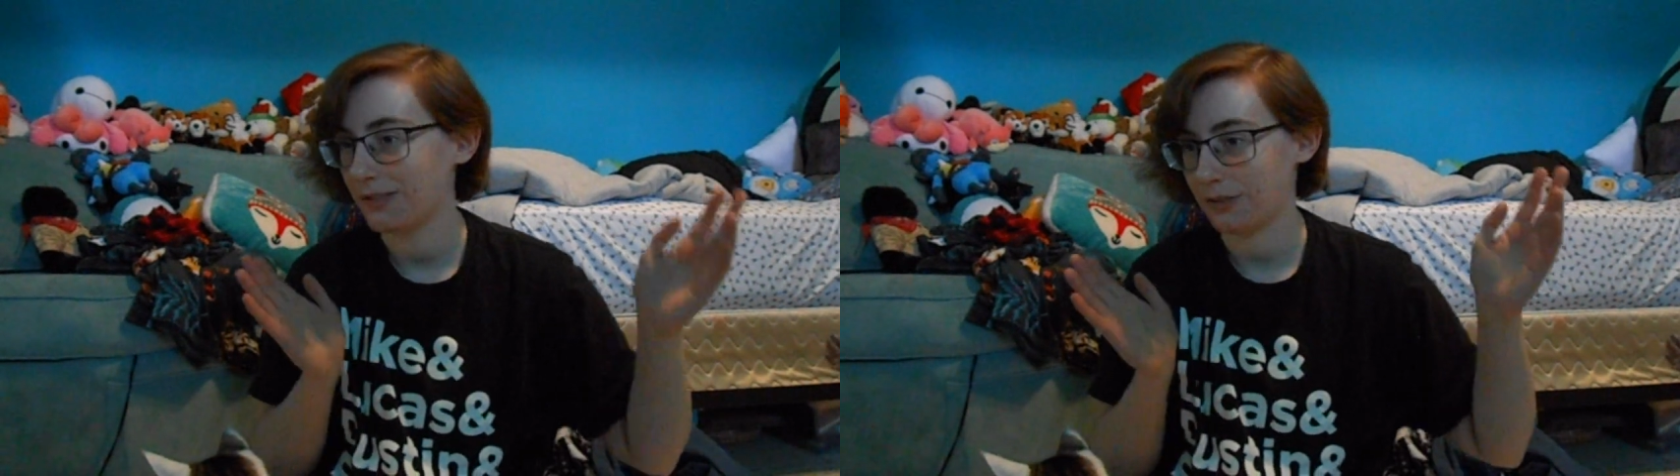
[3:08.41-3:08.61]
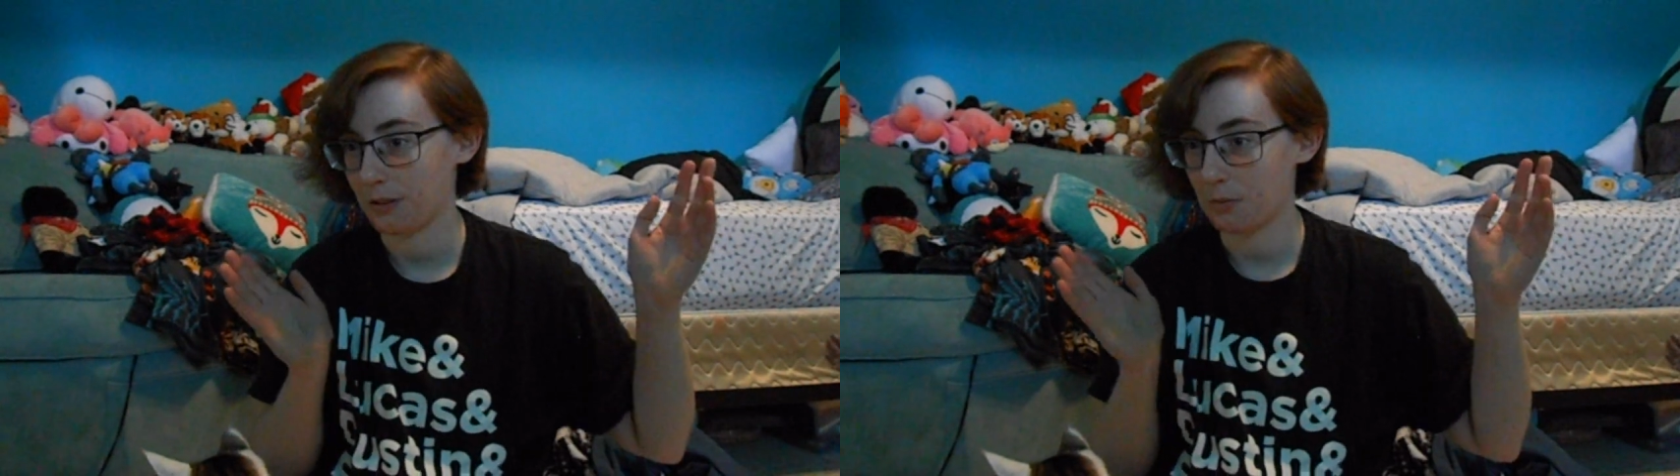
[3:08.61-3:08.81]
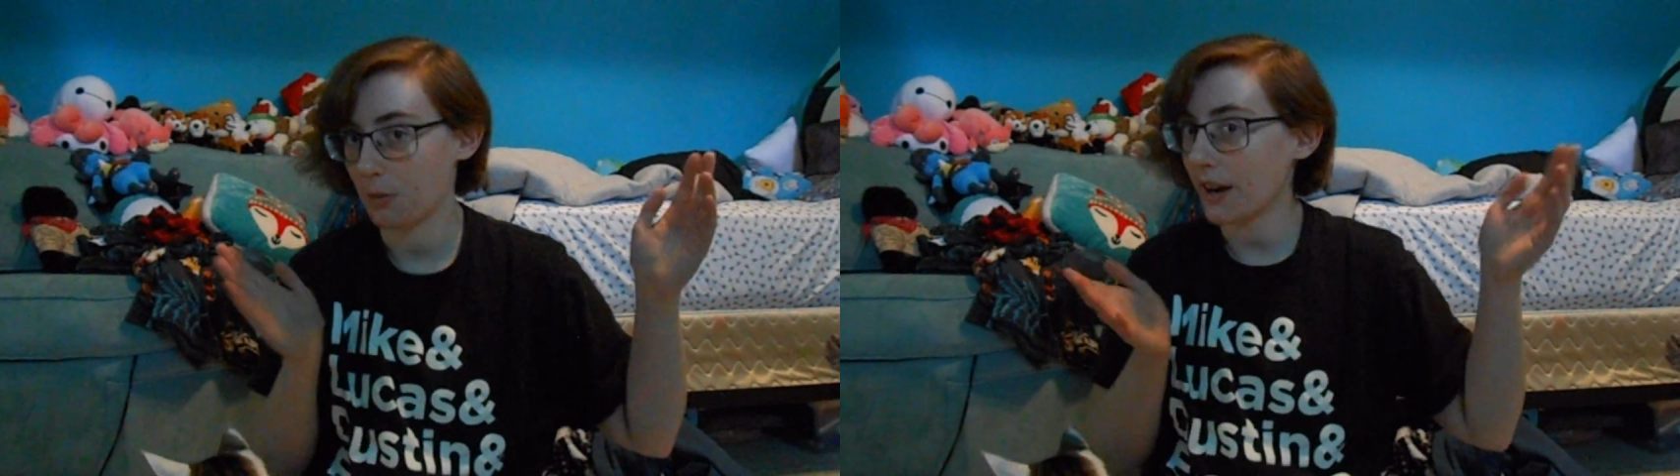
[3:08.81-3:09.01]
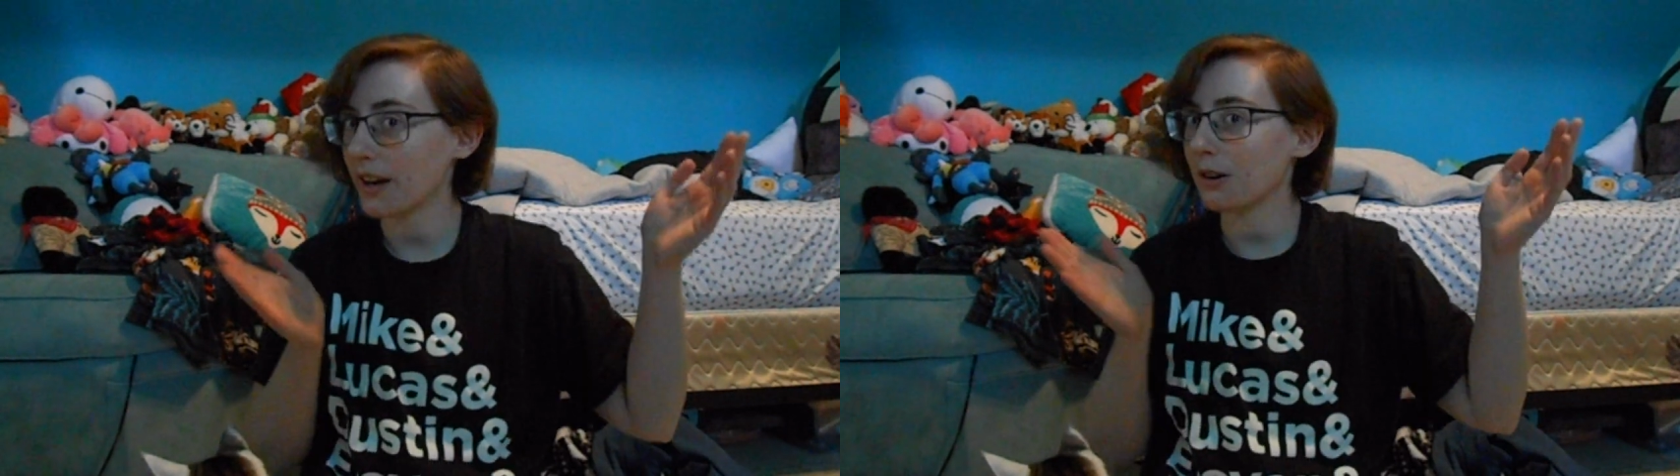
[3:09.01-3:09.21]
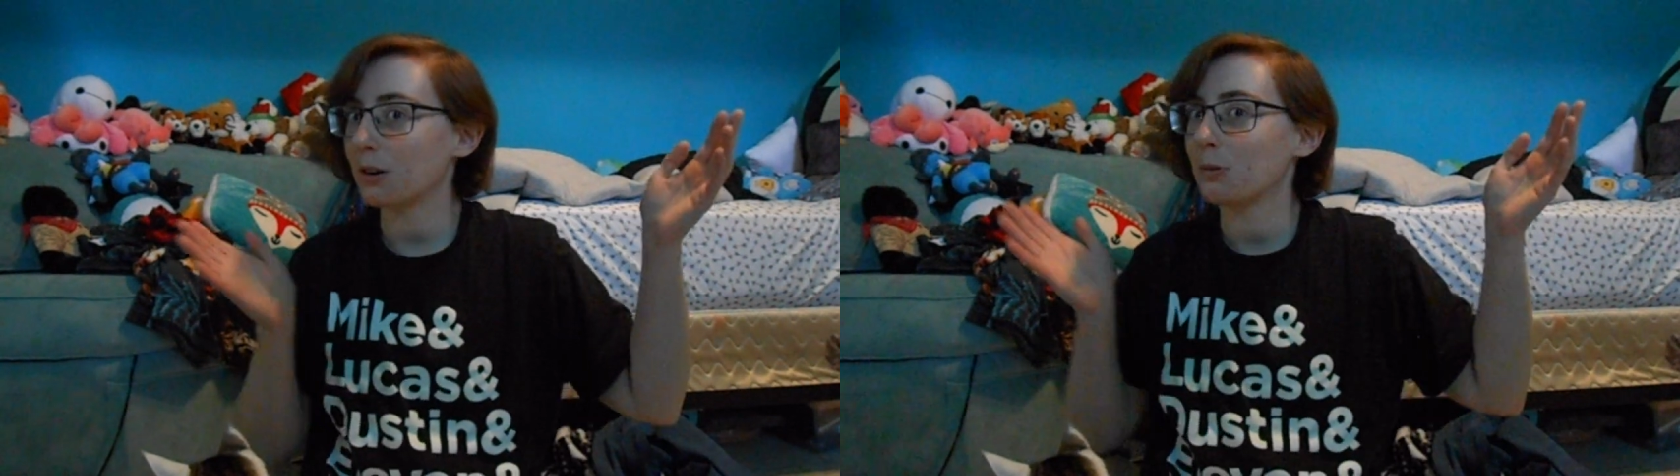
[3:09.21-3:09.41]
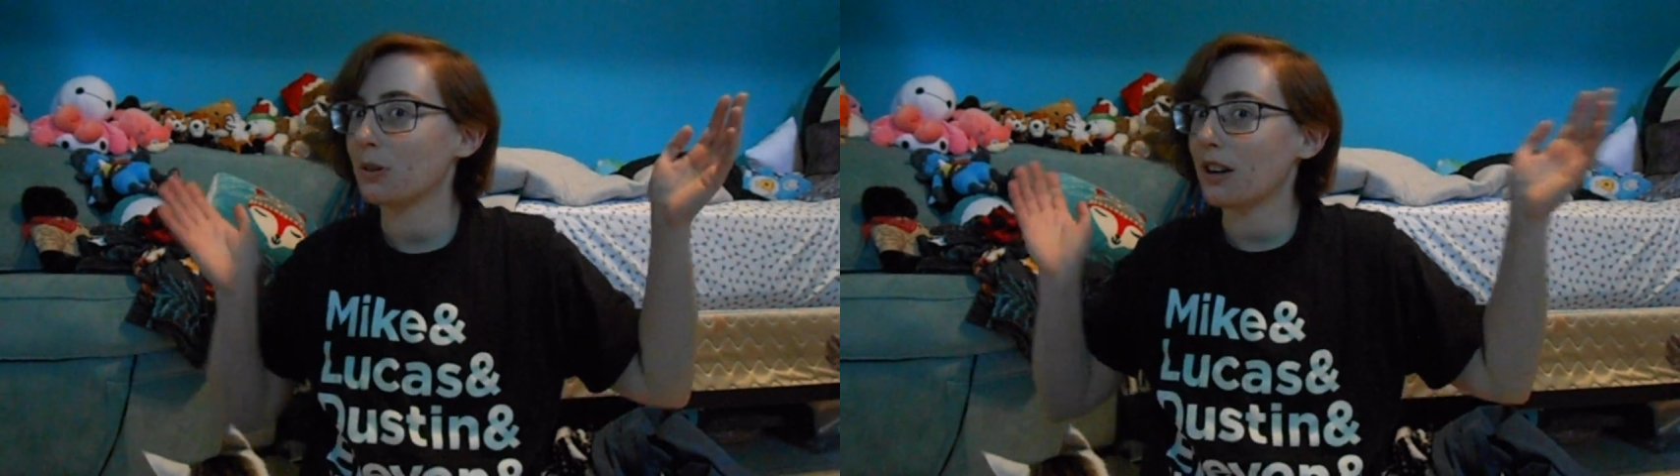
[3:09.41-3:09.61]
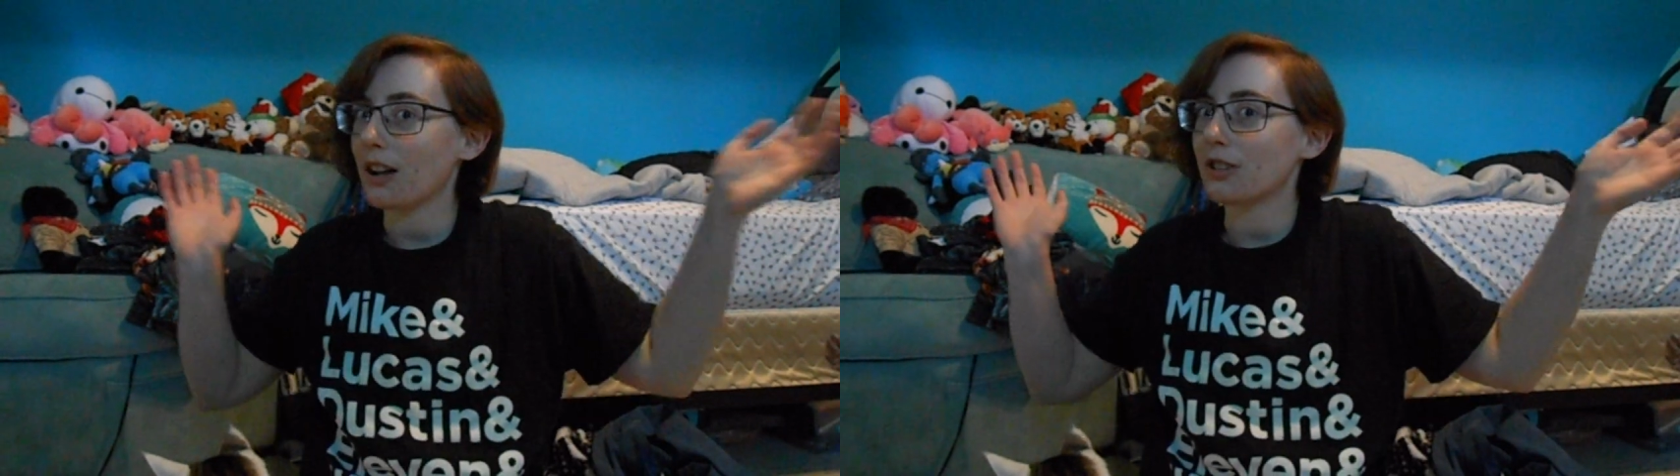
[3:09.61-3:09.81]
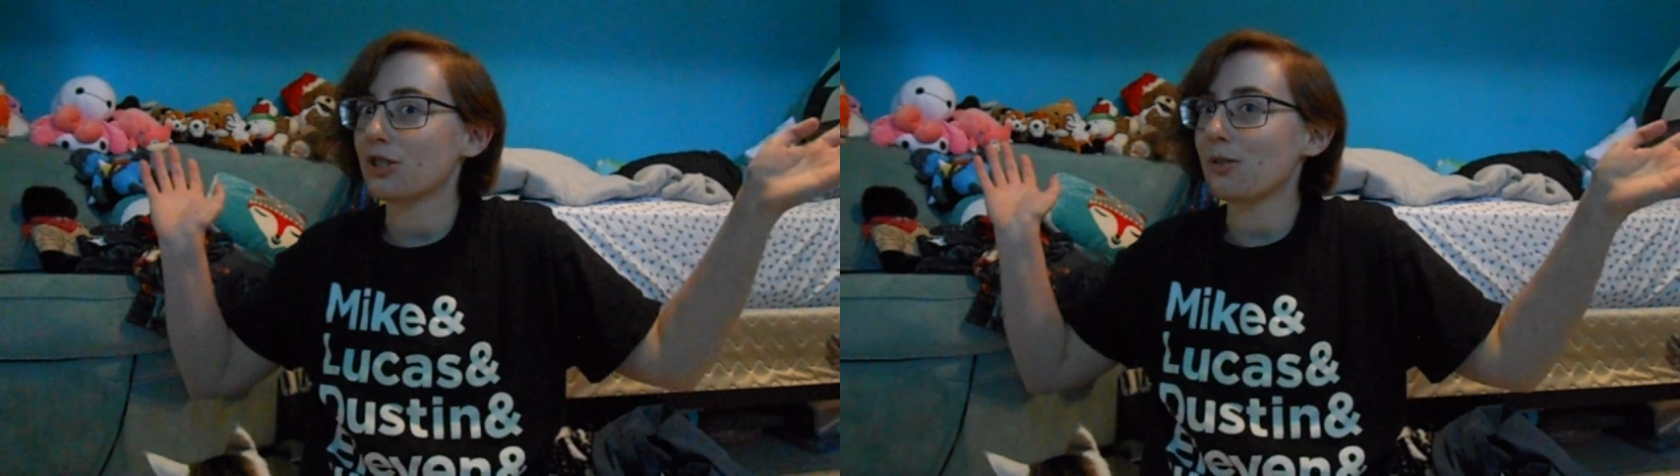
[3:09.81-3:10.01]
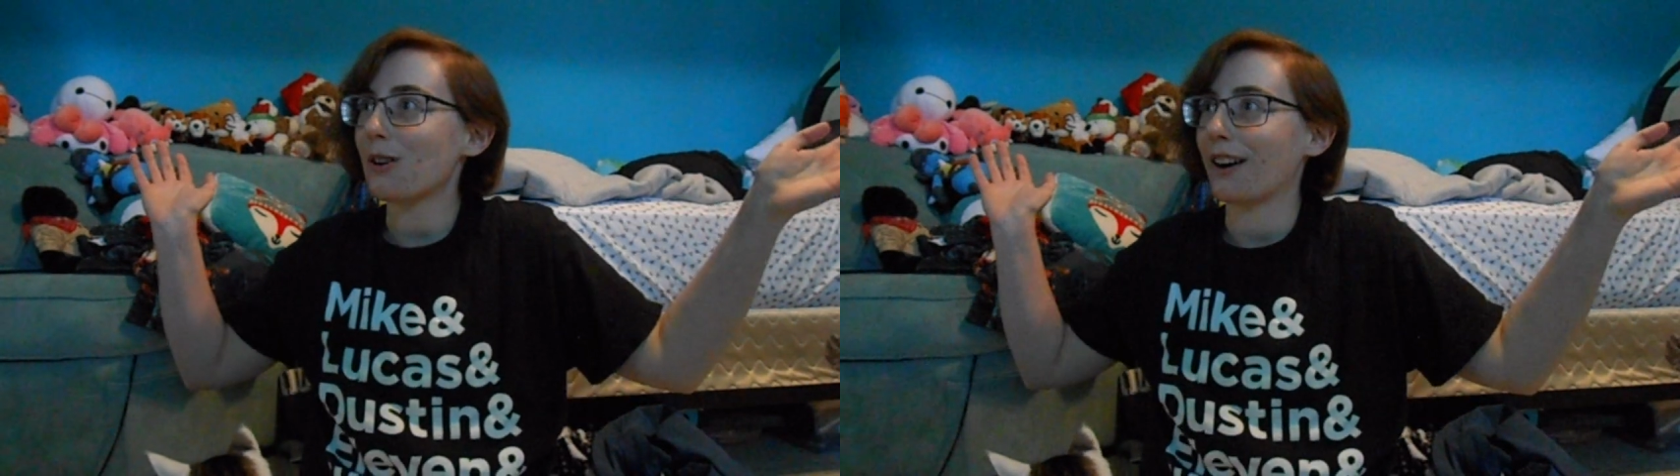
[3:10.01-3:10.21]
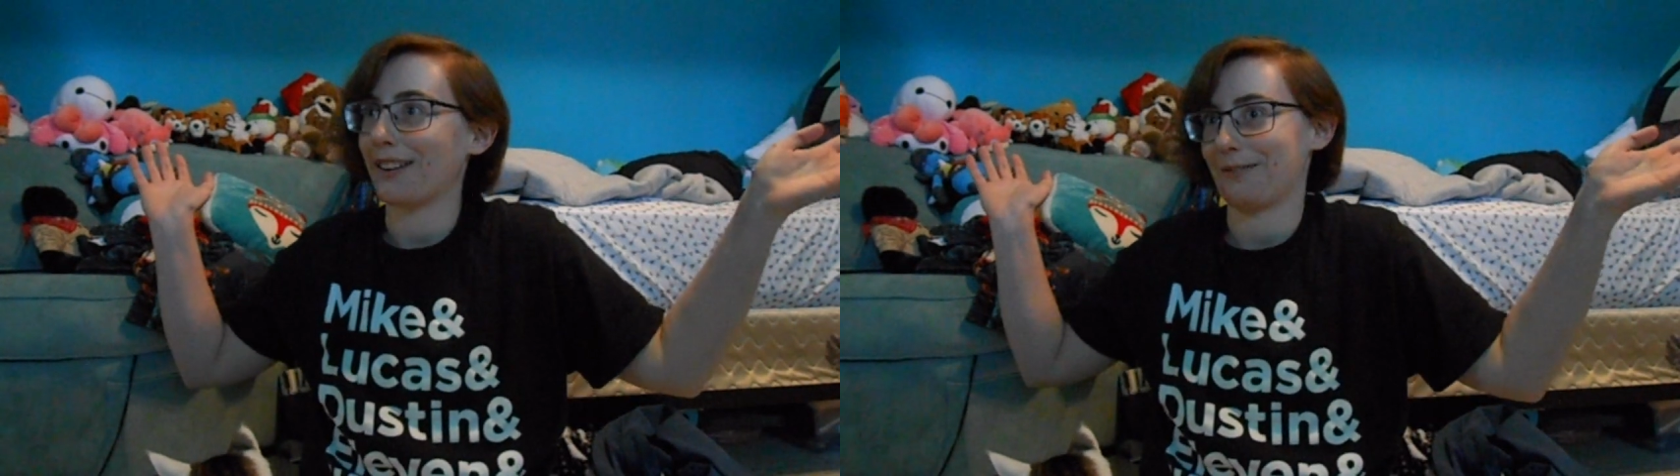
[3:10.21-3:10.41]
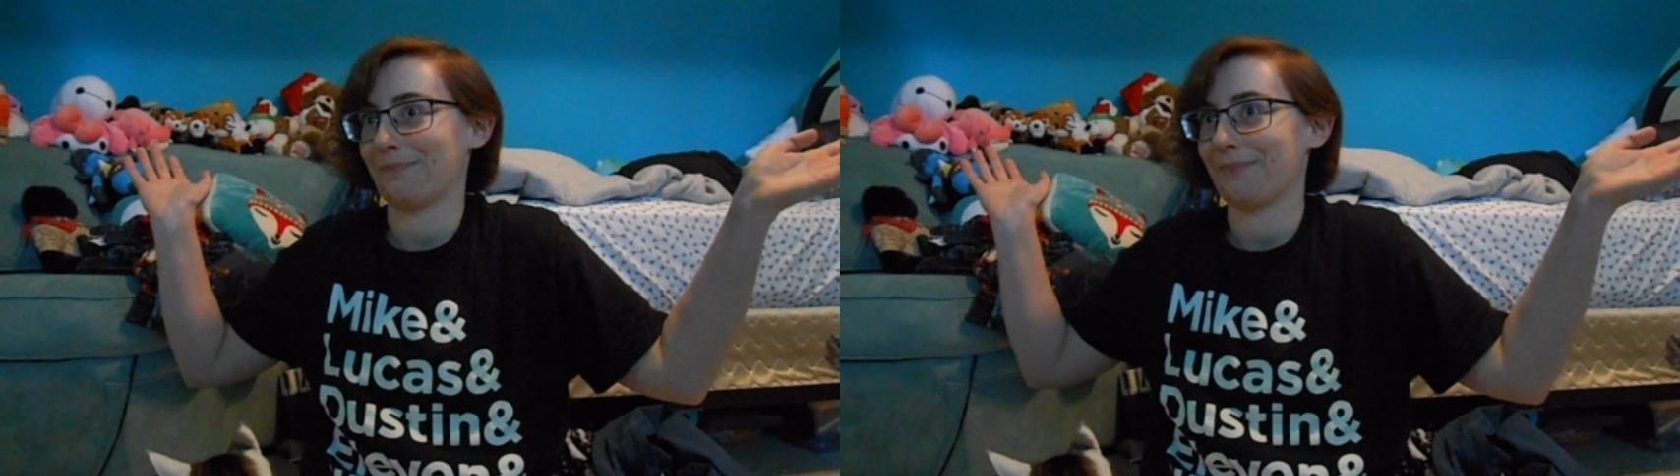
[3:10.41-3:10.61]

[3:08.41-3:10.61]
From where? We're not sure.